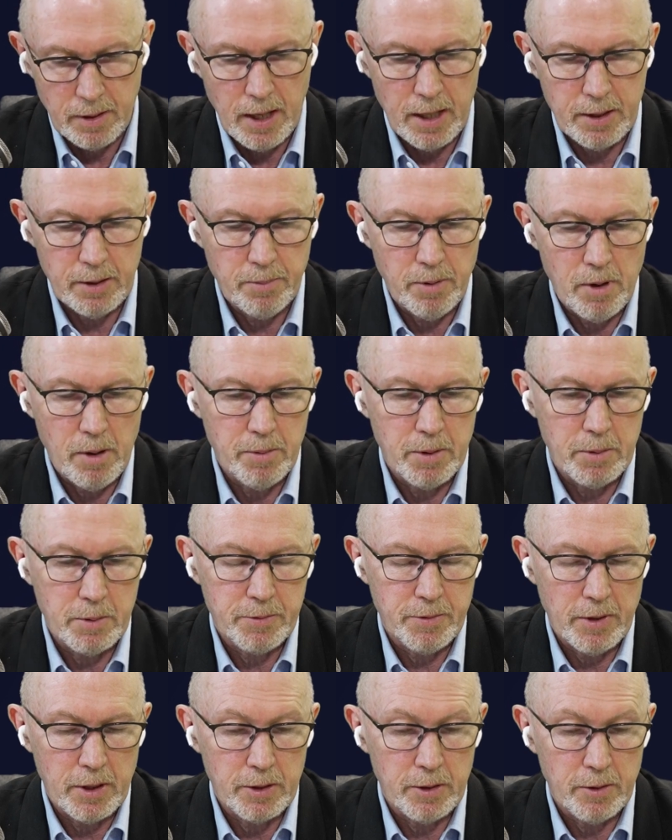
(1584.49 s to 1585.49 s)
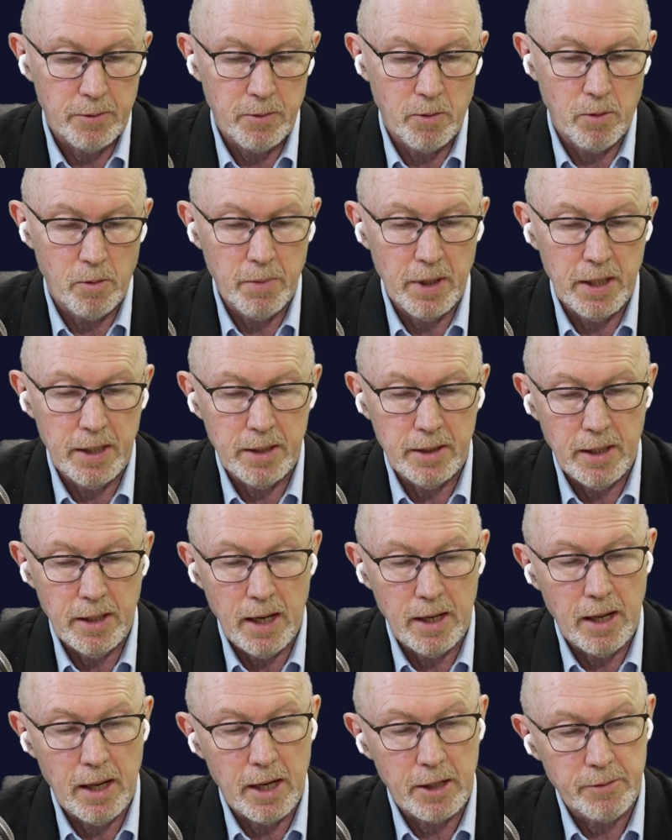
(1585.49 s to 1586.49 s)
and the property was valued at 4 million
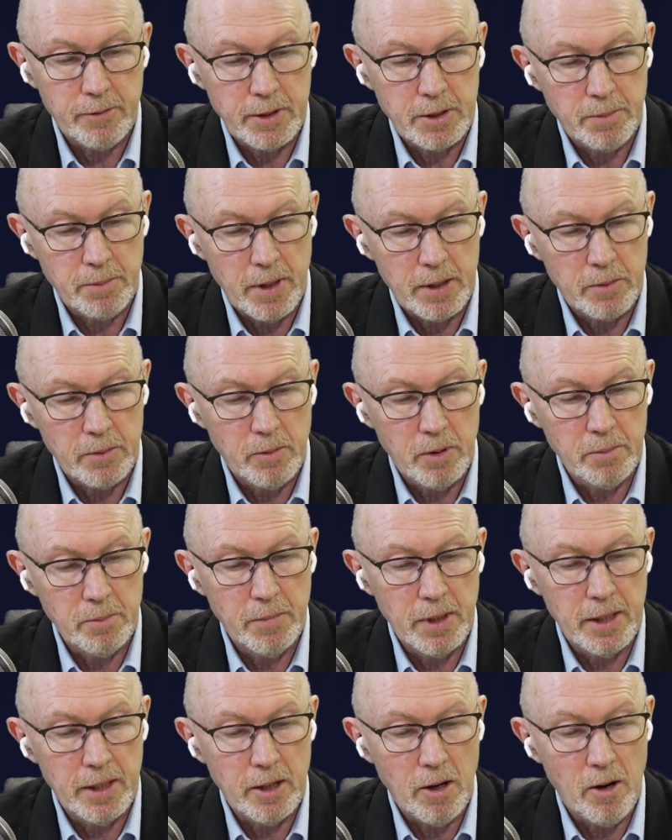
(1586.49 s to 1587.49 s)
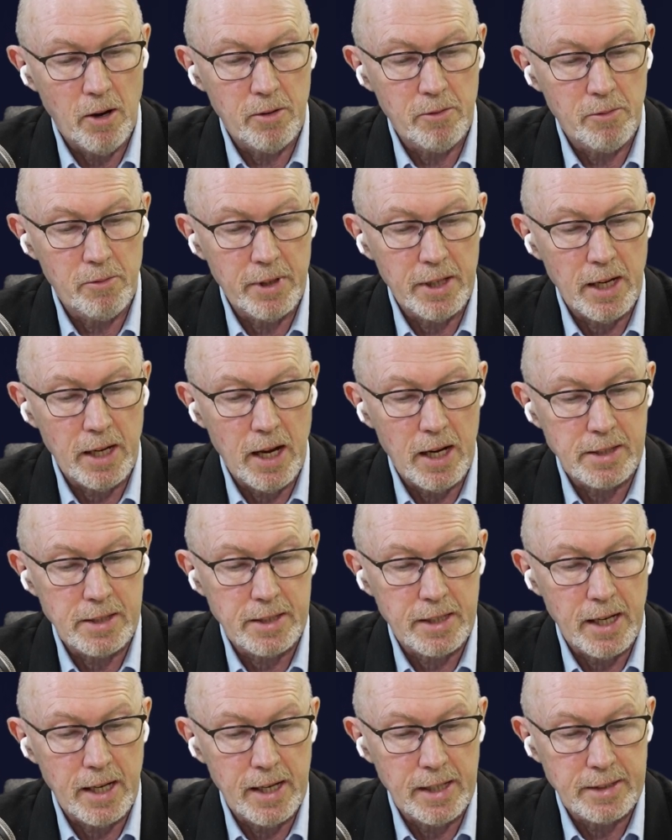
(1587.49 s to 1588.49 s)
and I agreed to pay the 1 million
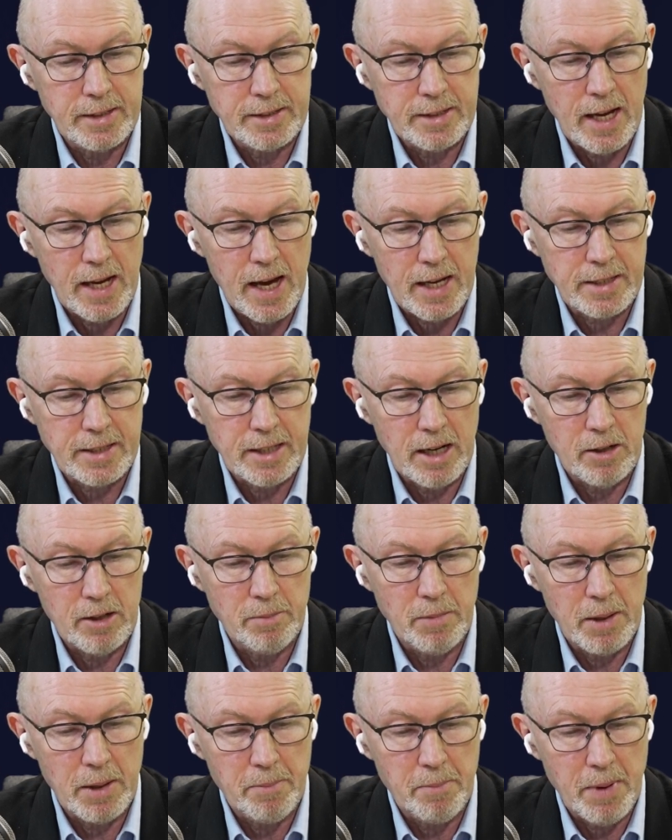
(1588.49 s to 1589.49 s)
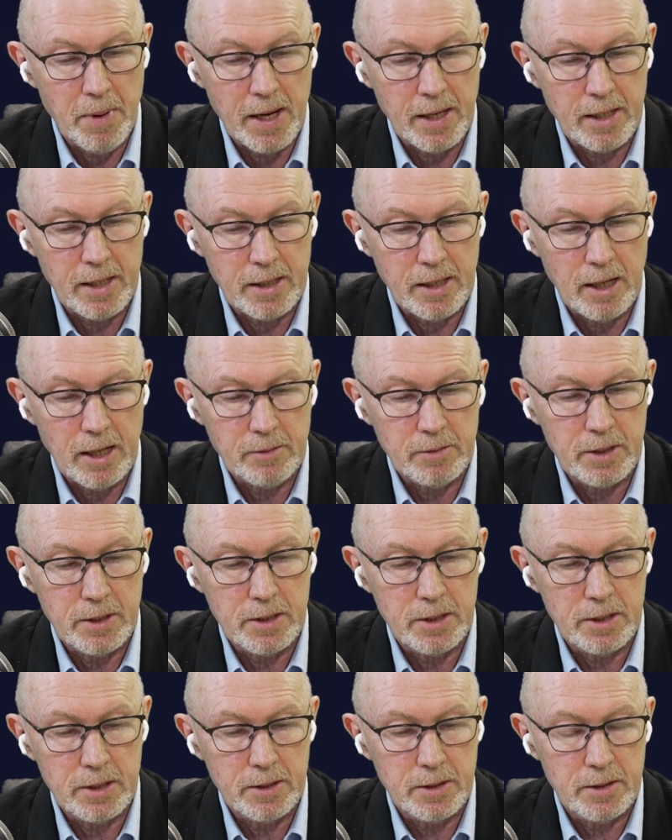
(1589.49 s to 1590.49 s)
unrealized gain tax out of my bank account,
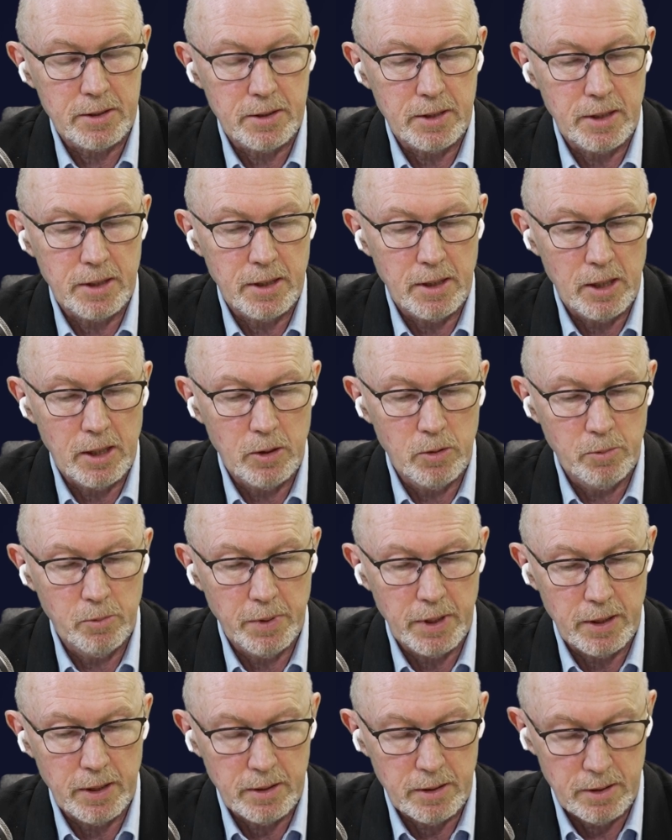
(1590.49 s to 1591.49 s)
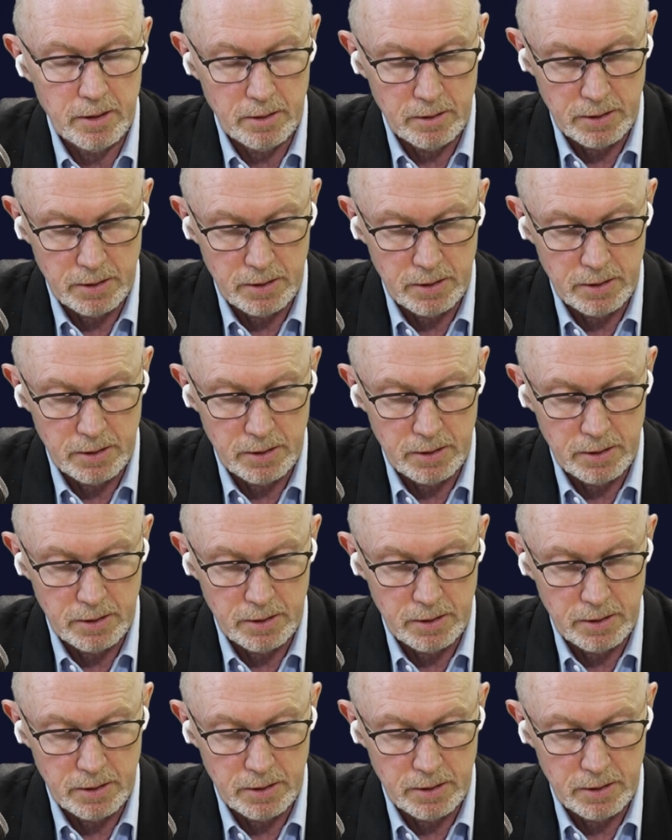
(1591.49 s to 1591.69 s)
this is the looming